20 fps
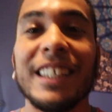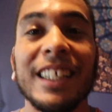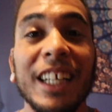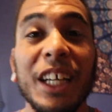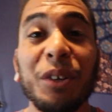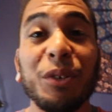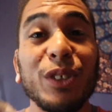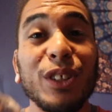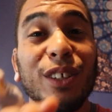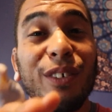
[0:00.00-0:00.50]

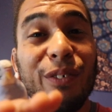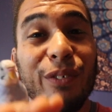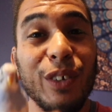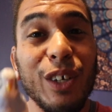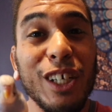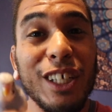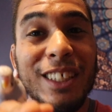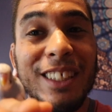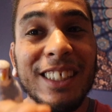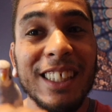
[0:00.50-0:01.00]
Today was the
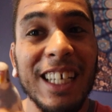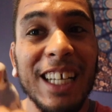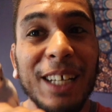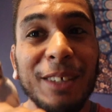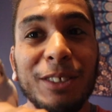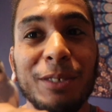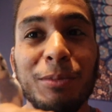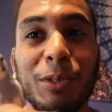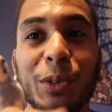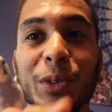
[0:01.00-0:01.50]
first
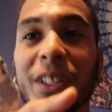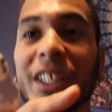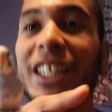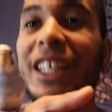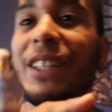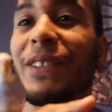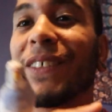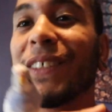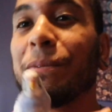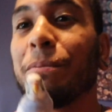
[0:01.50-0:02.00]
time Smokey
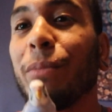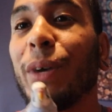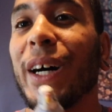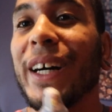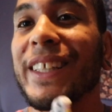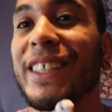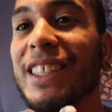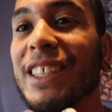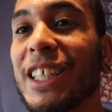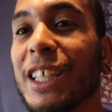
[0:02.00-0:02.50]
even
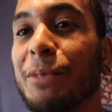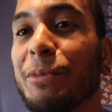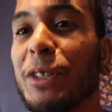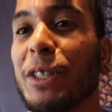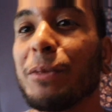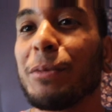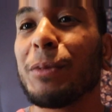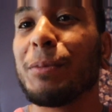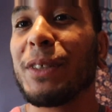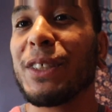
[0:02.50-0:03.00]
bothered
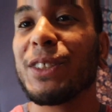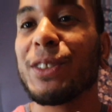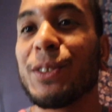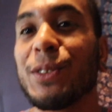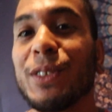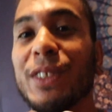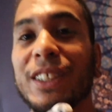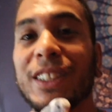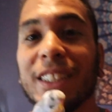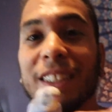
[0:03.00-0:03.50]
coming up on my
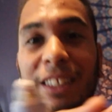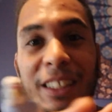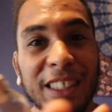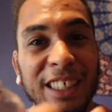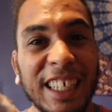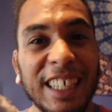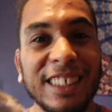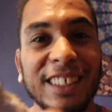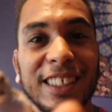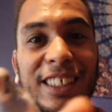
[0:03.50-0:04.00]
shoulder.
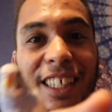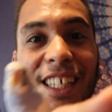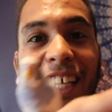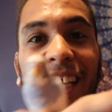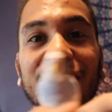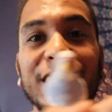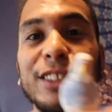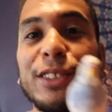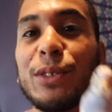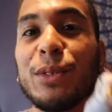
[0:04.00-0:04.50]

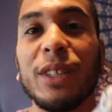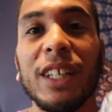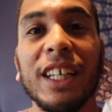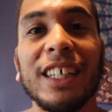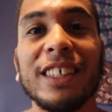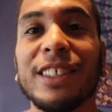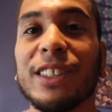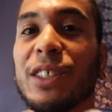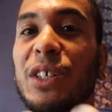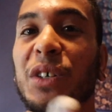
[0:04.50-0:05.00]
Yesterday and 2
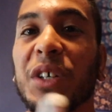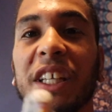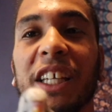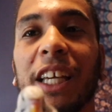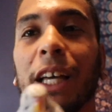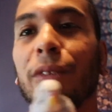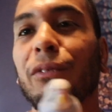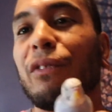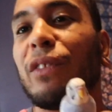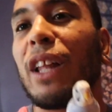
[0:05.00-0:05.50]
days ago, he
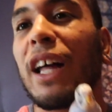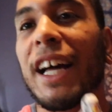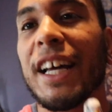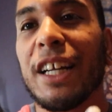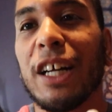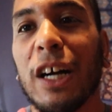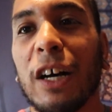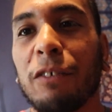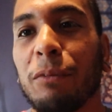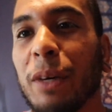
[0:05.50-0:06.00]
kept
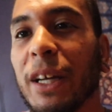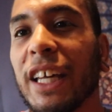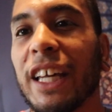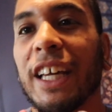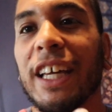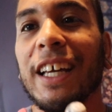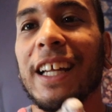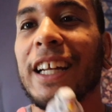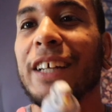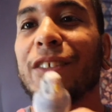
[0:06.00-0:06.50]
flying off my
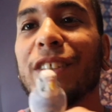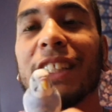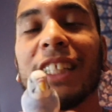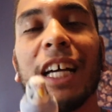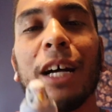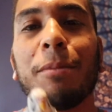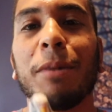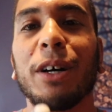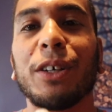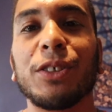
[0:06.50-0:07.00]
hand every
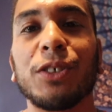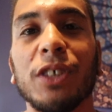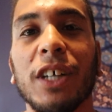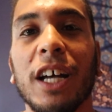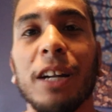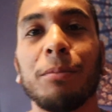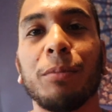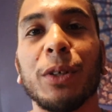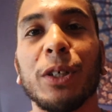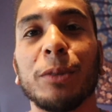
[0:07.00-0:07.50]
time I was
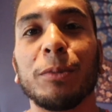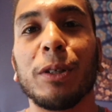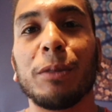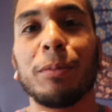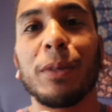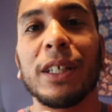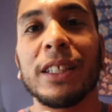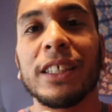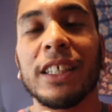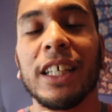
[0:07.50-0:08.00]
trying to put him
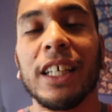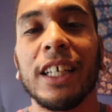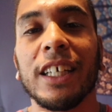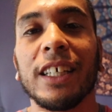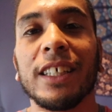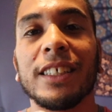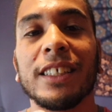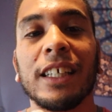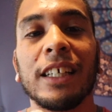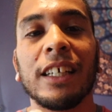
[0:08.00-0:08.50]
up on the
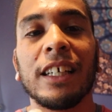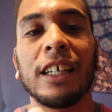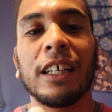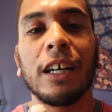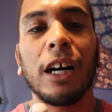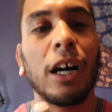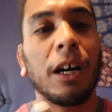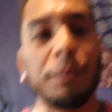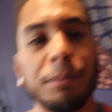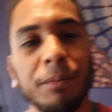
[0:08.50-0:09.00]
cage.
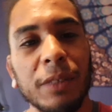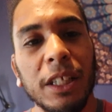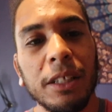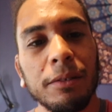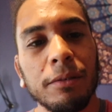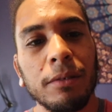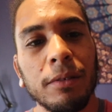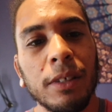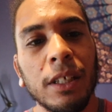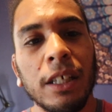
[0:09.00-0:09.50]
On
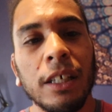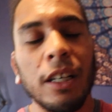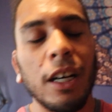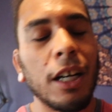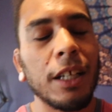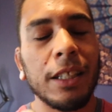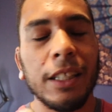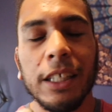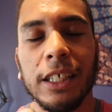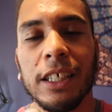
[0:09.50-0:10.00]

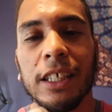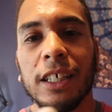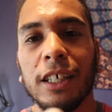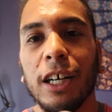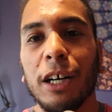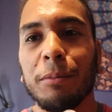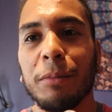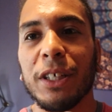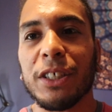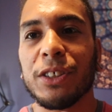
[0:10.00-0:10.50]

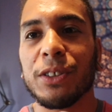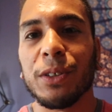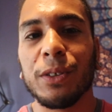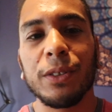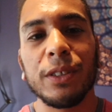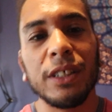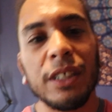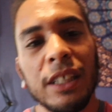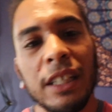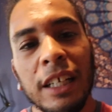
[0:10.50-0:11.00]
my
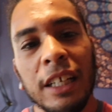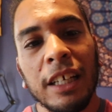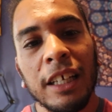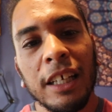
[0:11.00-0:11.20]
shoulder.